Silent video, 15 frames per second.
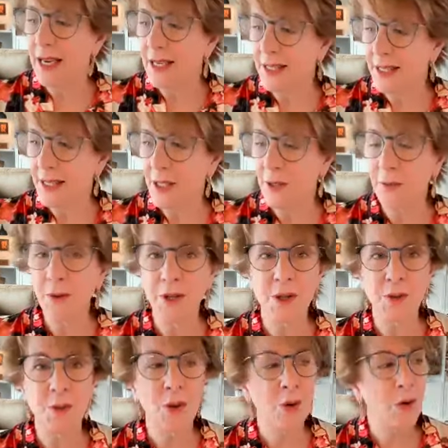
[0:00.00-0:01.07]
6 for
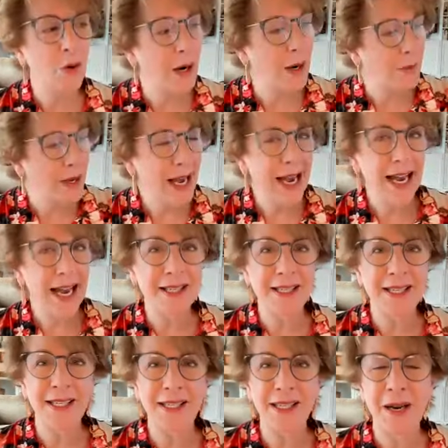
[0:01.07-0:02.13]
this program and
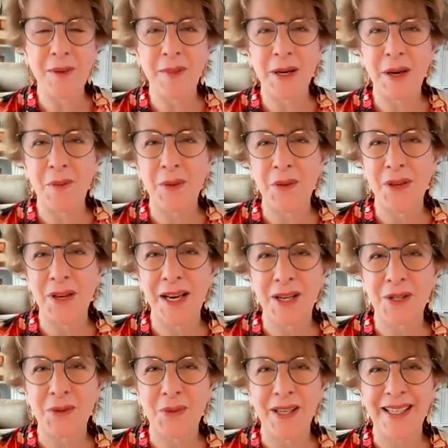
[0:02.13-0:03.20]
6 coming up with the
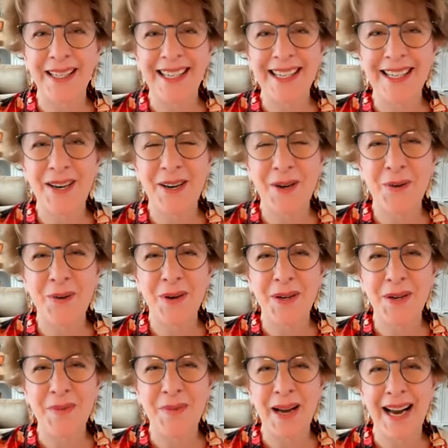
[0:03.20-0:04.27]
next one. Derek,
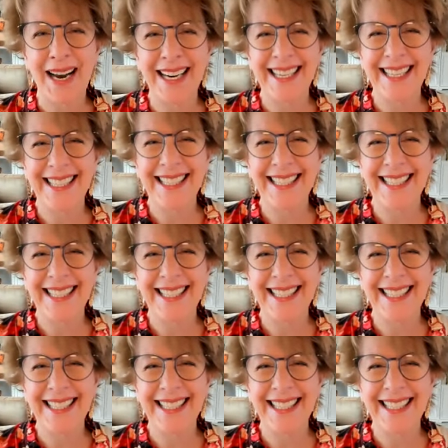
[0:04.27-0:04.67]
welcome back.